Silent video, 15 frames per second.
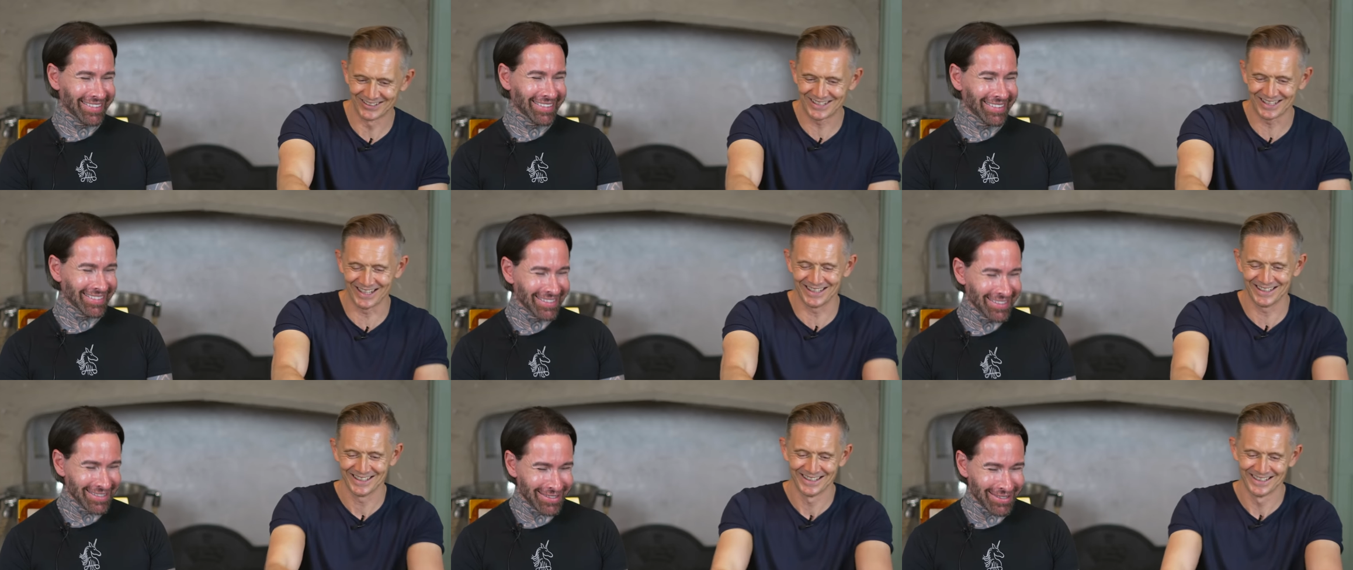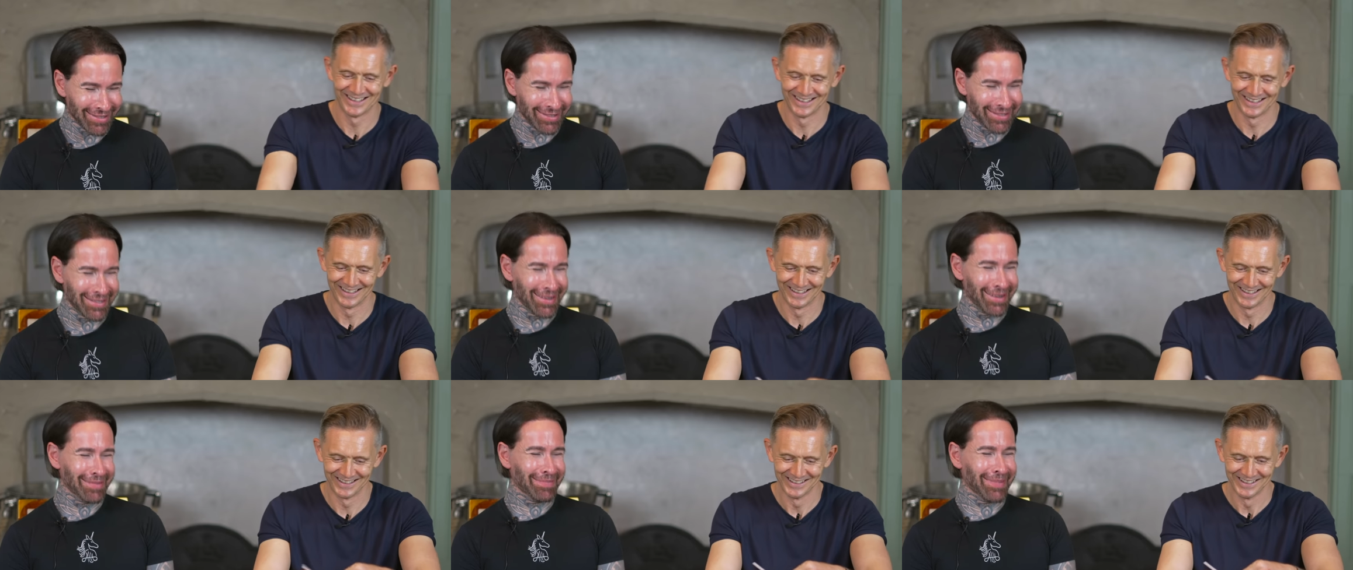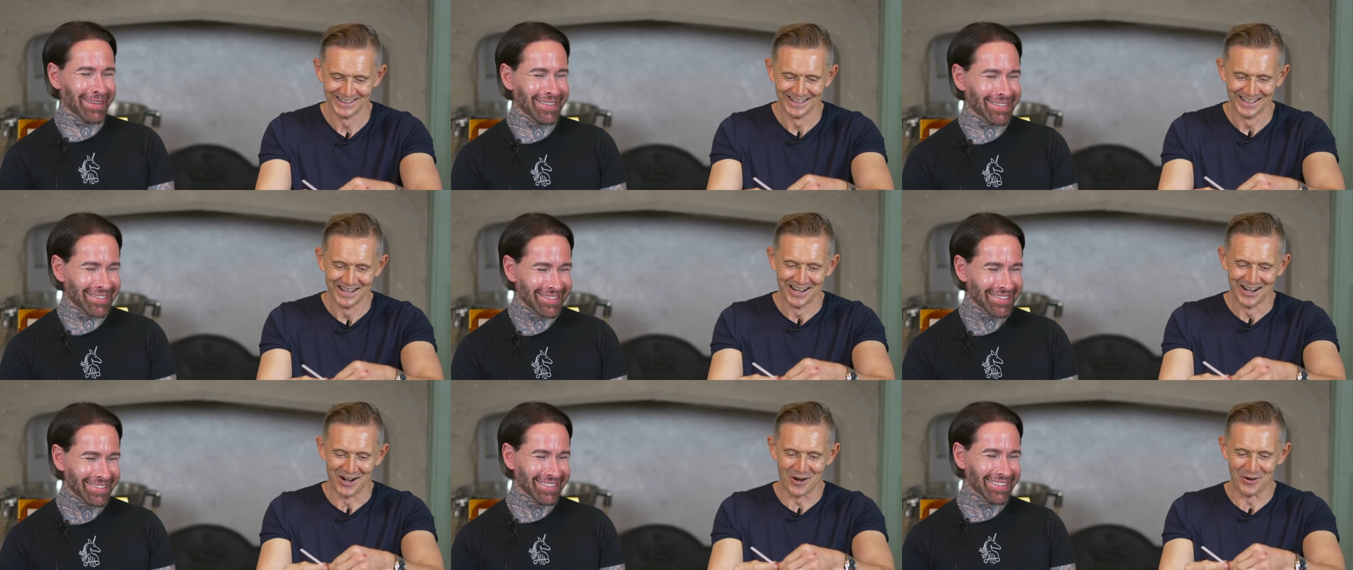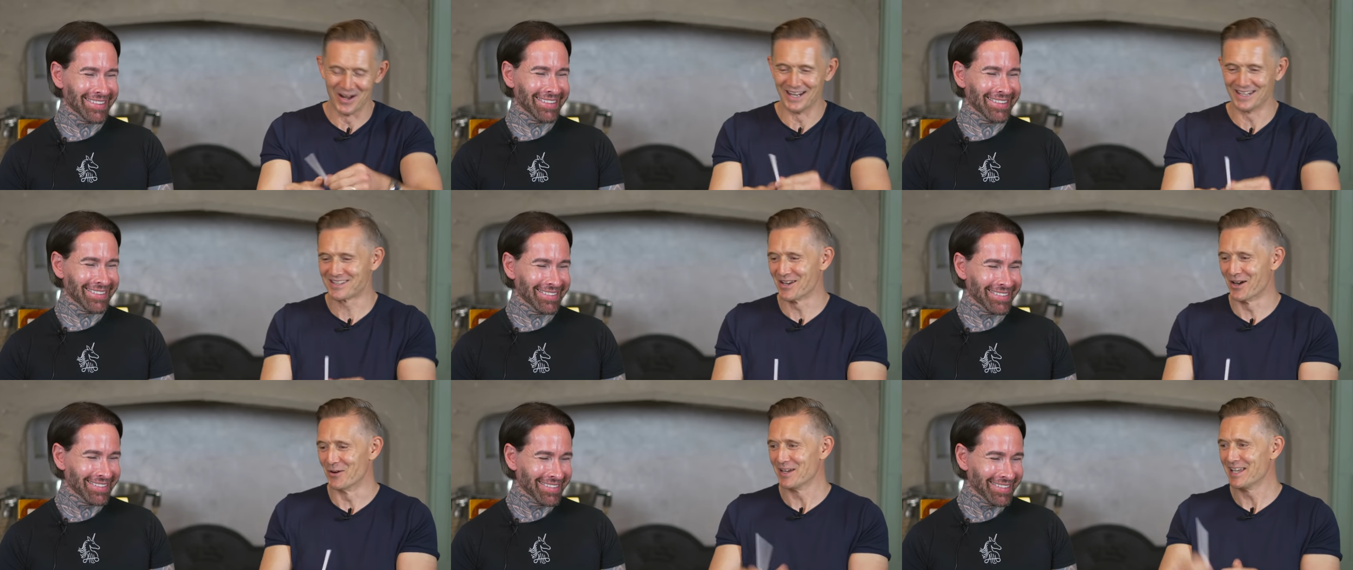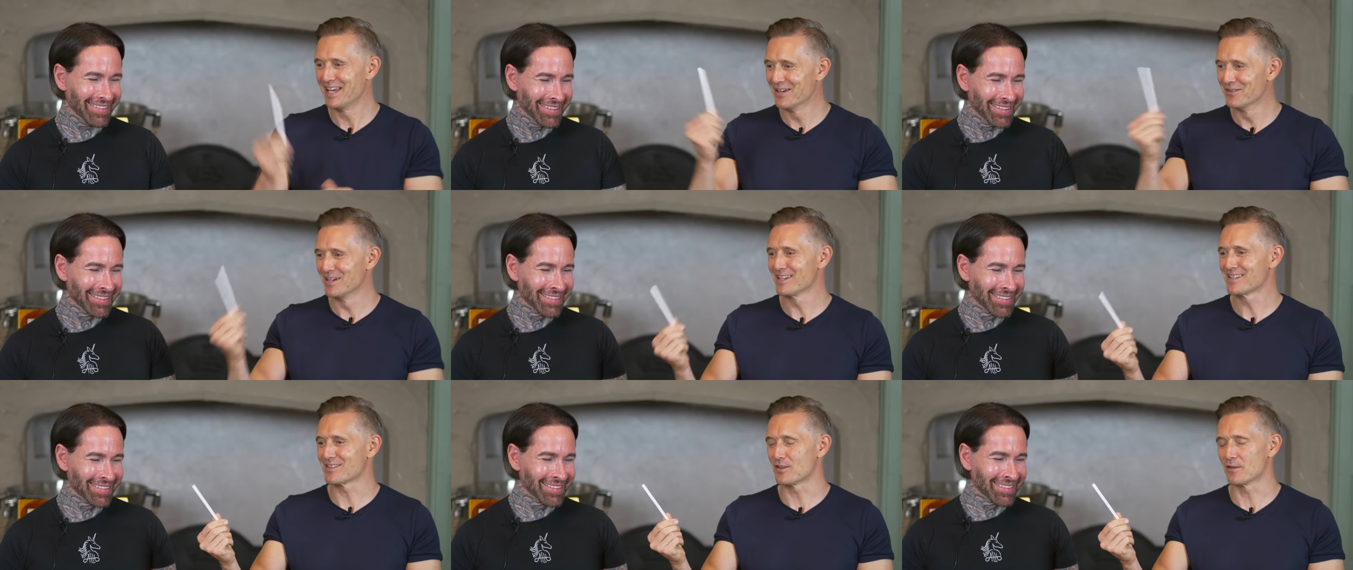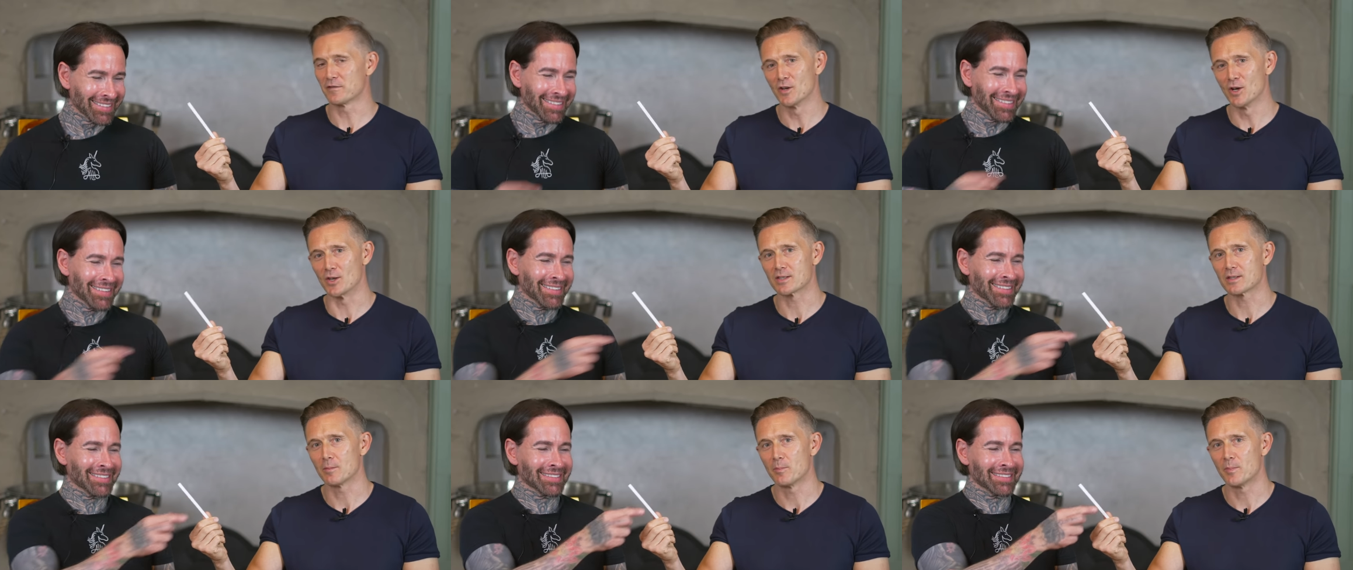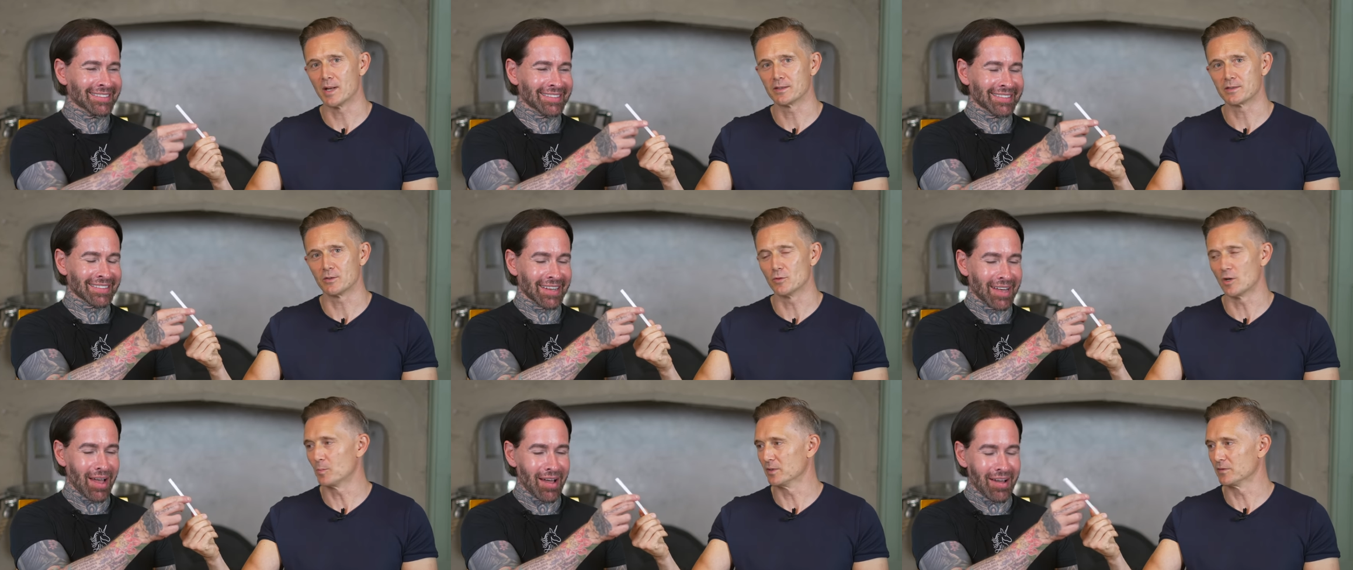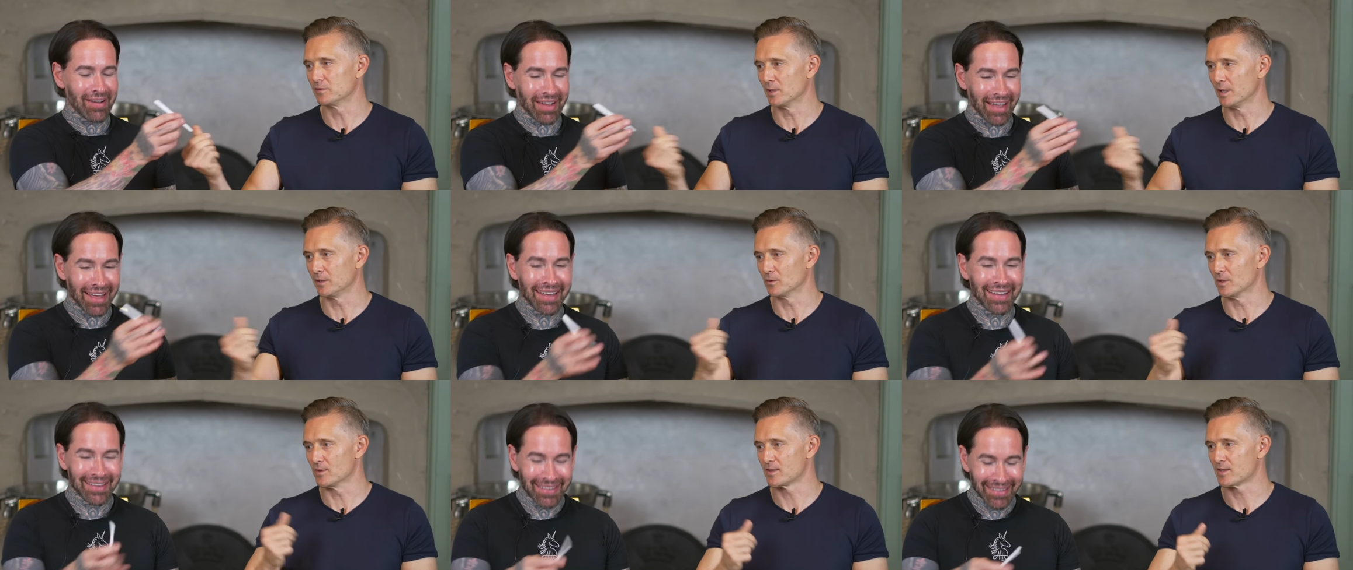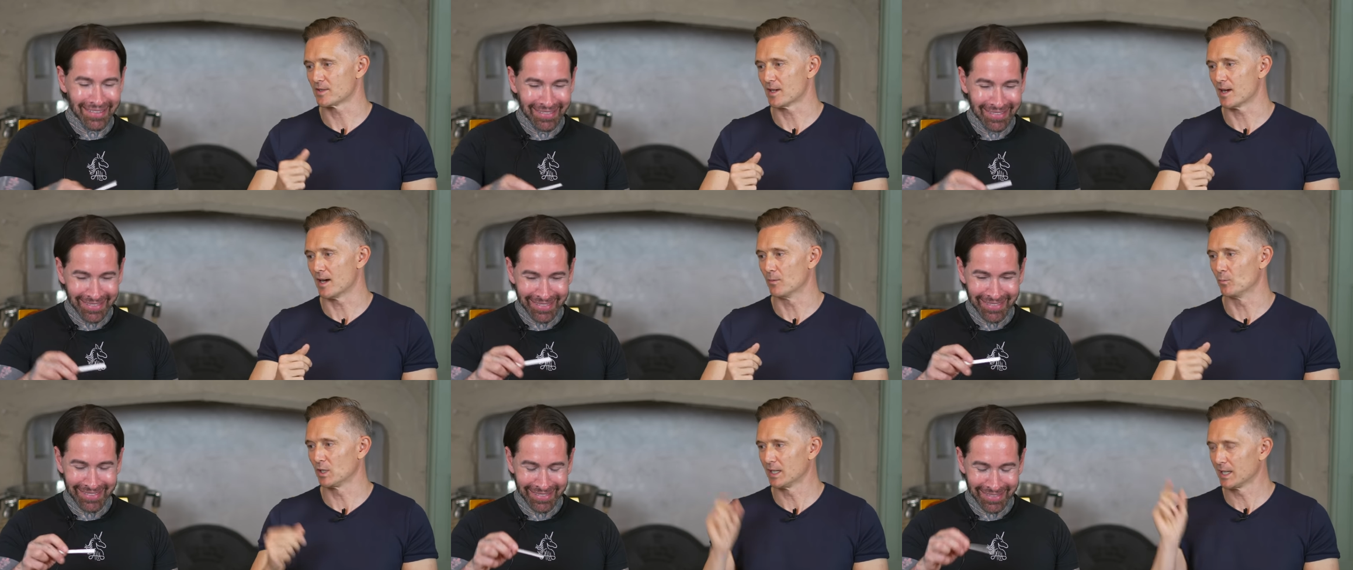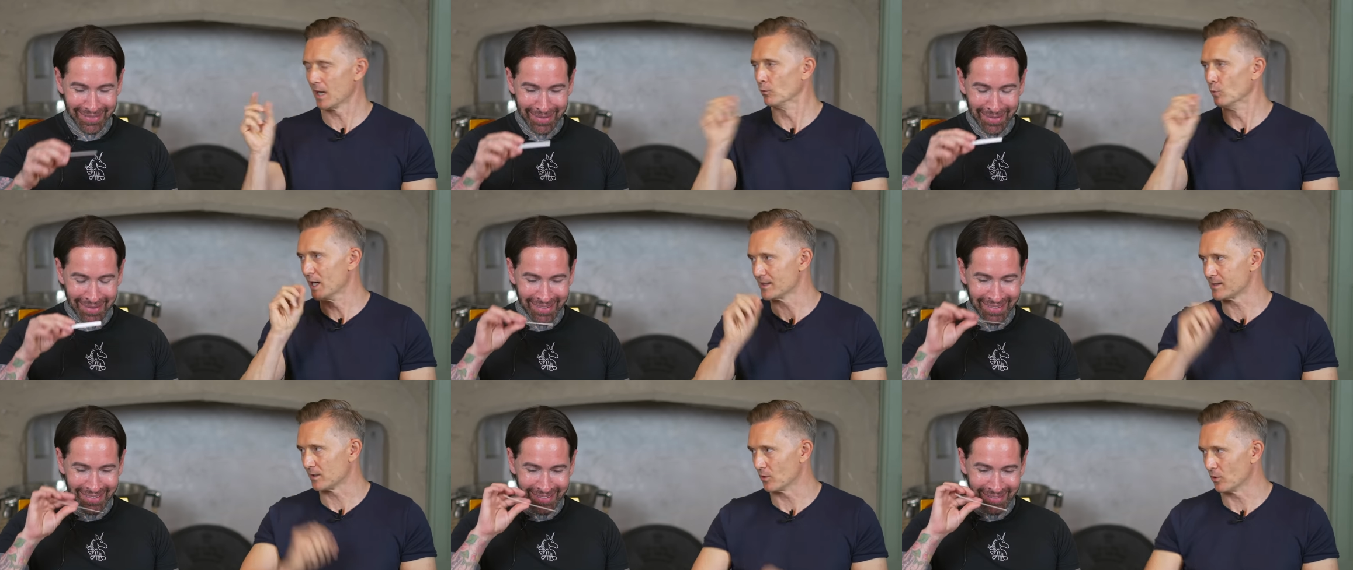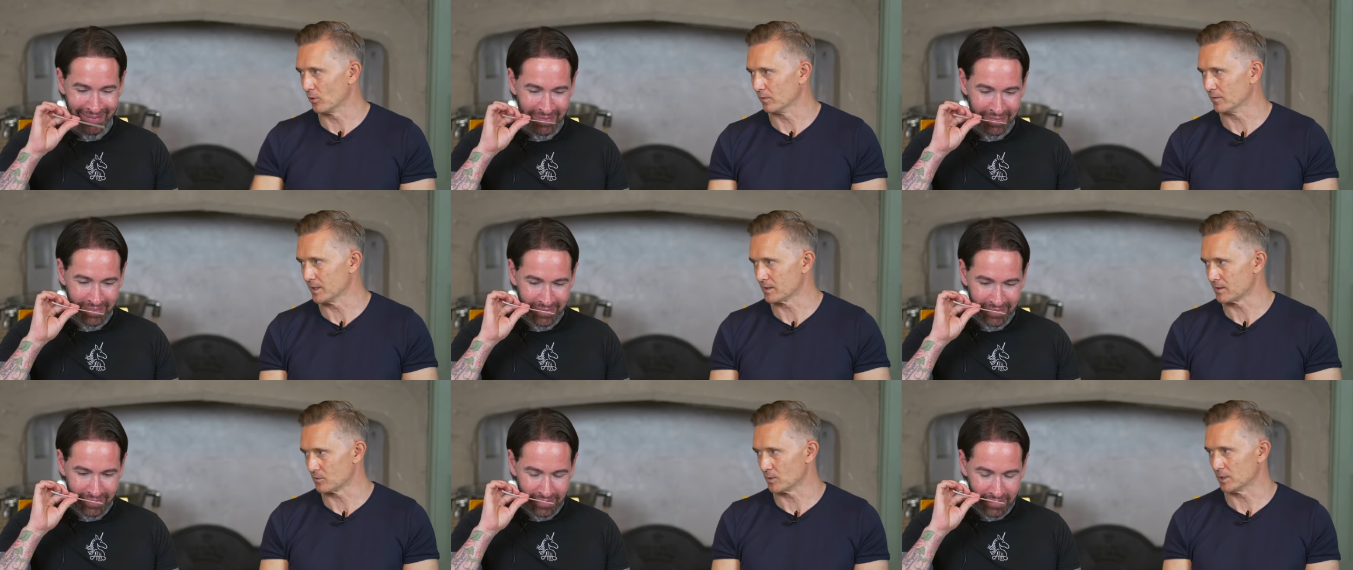Speaker 1: okay. All right, so here is the first panty dropper okay. fragrance. Um, we're gonna get a rating on all of these as